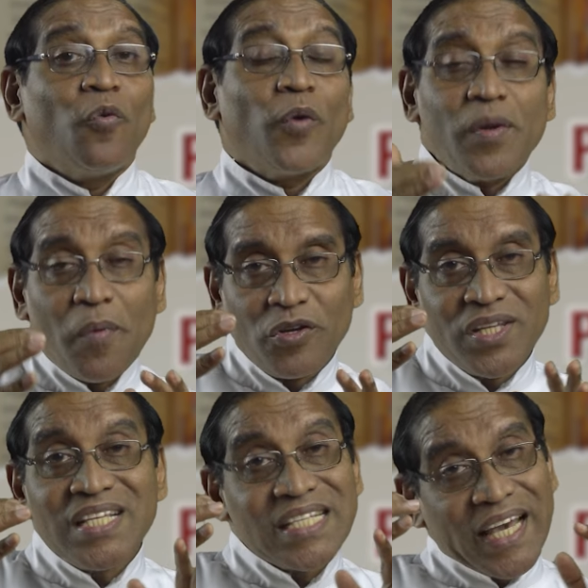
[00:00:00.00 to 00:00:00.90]
What about
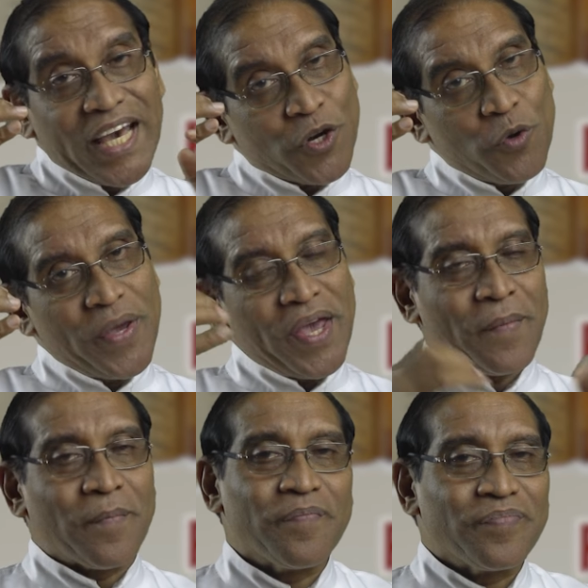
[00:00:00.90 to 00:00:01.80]
this
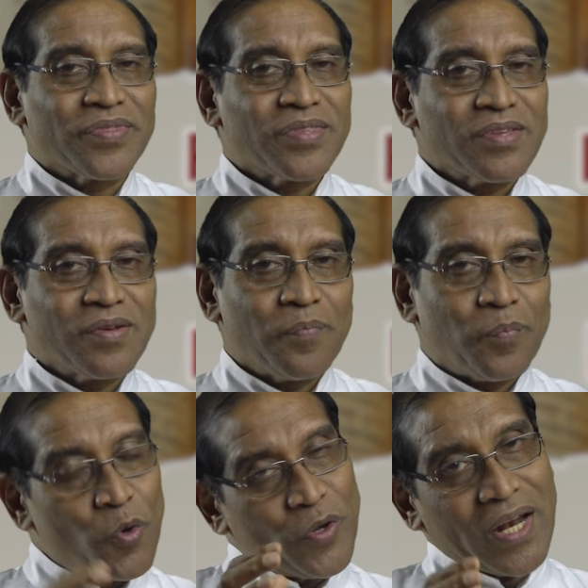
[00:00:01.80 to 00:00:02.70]
cherubim,
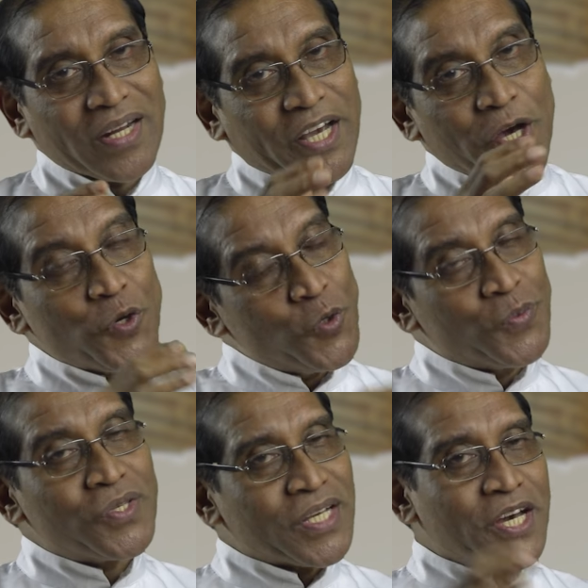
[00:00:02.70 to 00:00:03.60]
plural,
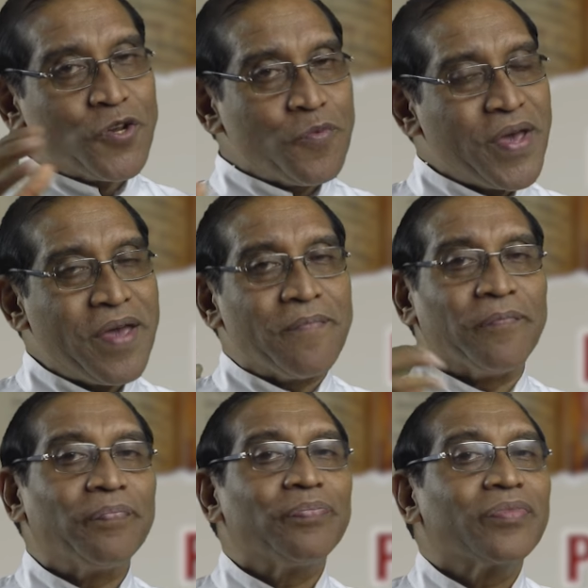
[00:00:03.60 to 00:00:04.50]
cherubs,
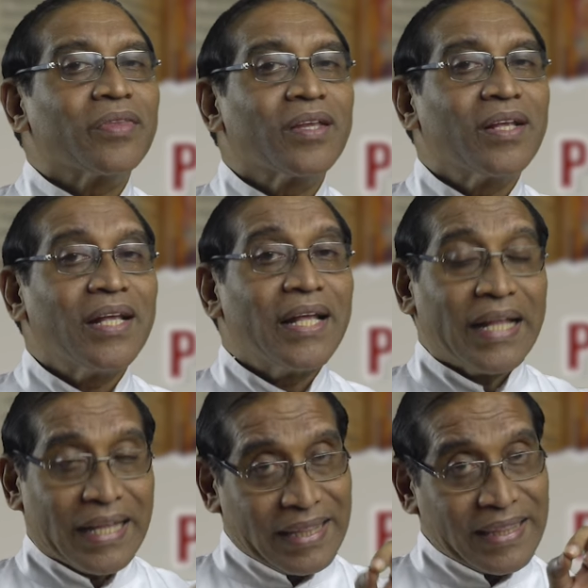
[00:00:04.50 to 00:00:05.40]
cherubim?
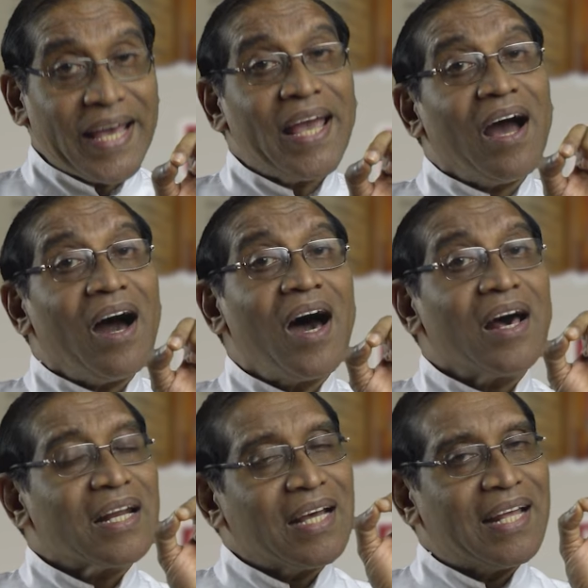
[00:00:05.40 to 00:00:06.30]
They
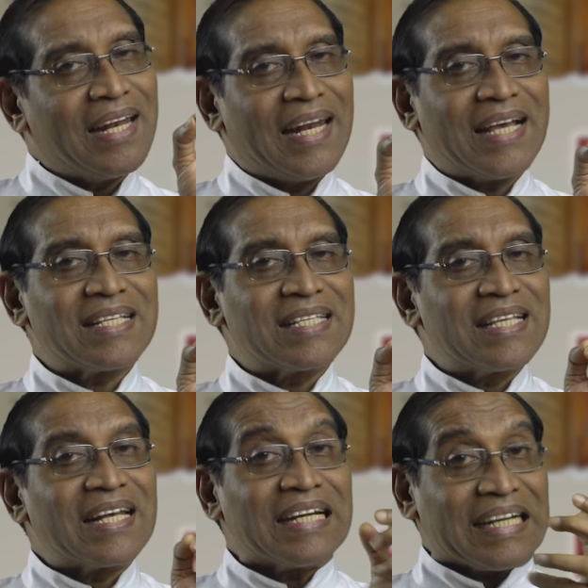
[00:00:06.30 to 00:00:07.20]
are
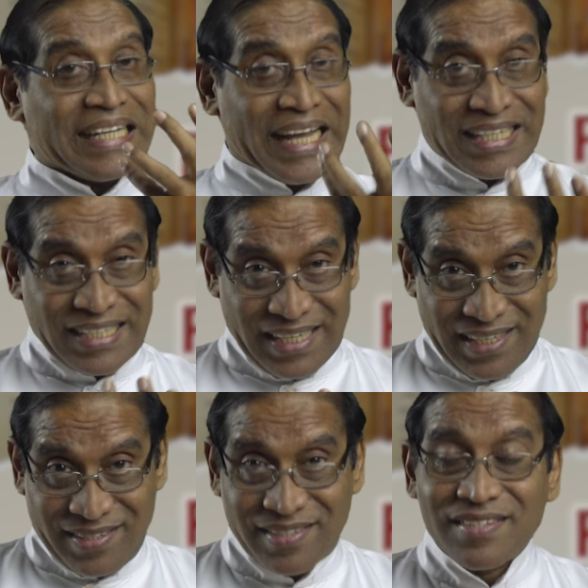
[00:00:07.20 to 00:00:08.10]
lesser
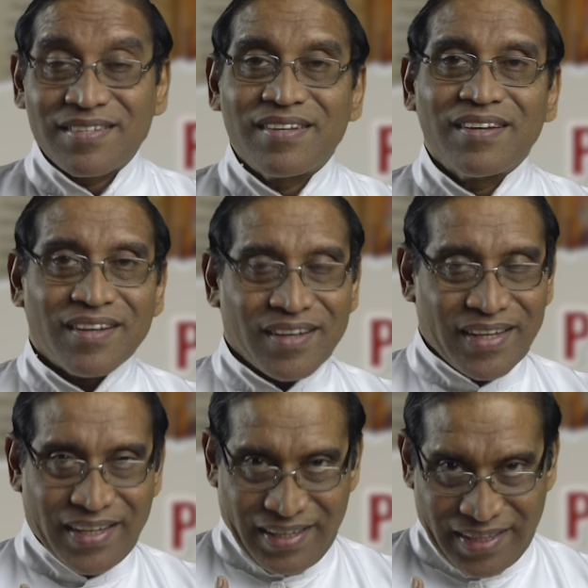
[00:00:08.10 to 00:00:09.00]
deities
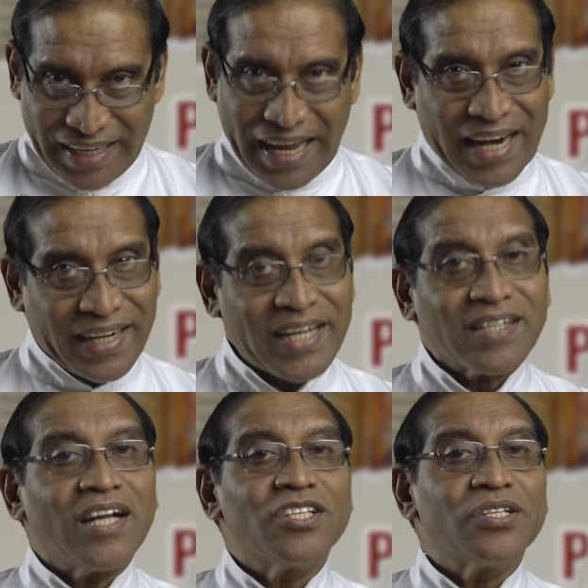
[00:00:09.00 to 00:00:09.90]
in the
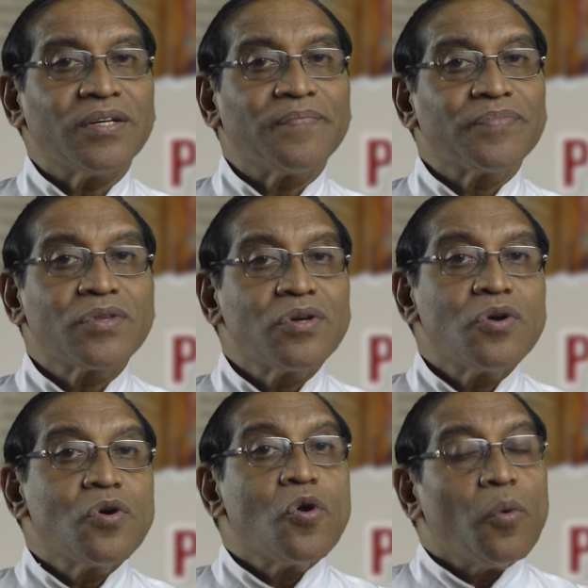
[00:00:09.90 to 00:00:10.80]
Canaanite culture,
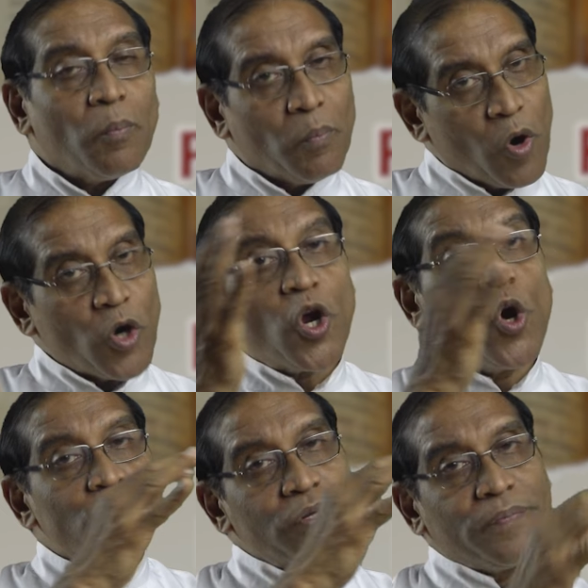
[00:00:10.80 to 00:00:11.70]

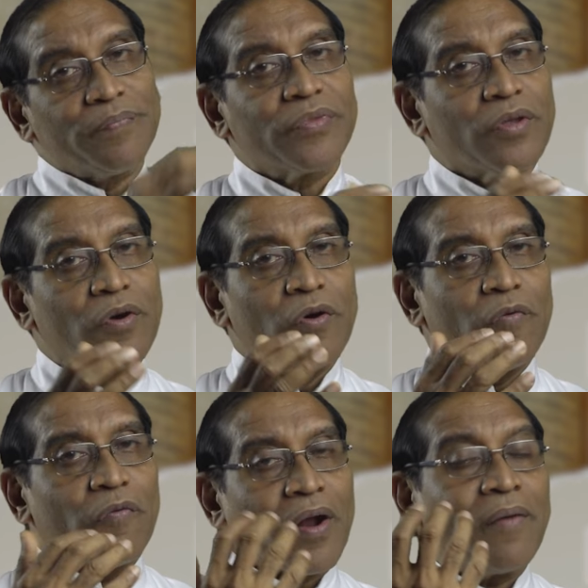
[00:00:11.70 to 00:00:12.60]
borrowed
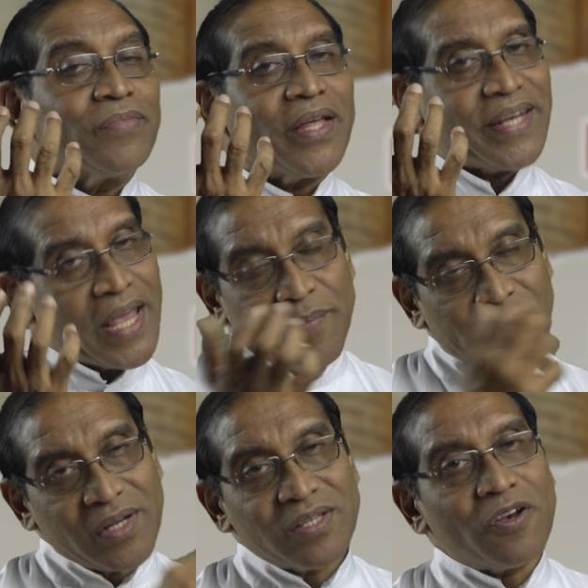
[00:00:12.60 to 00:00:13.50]
from the
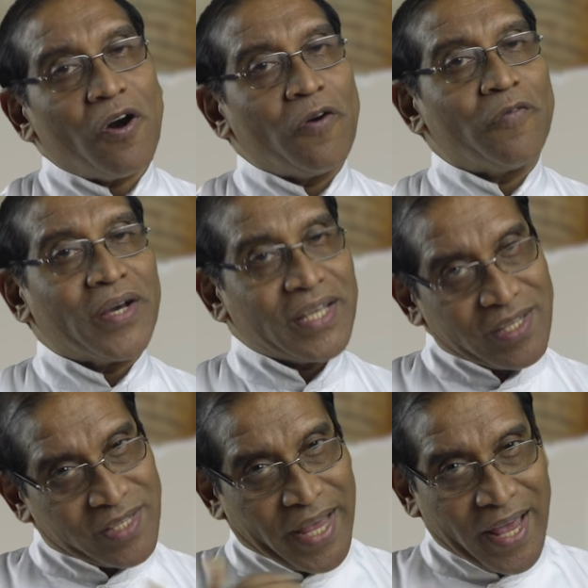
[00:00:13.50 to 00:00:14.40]
neighbors of
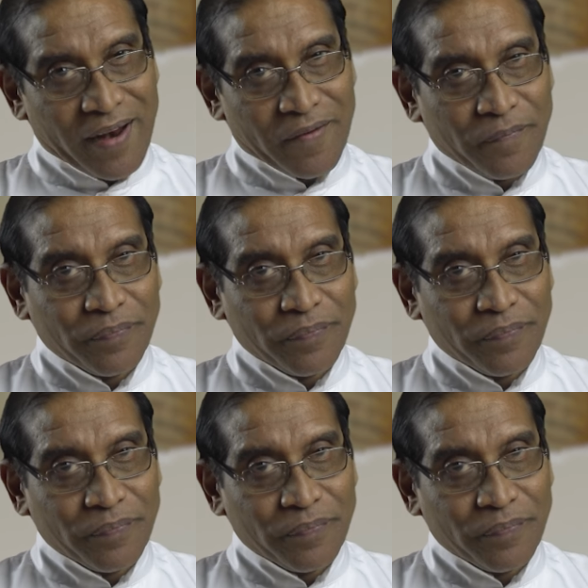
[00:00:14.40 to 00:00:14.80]
Israel.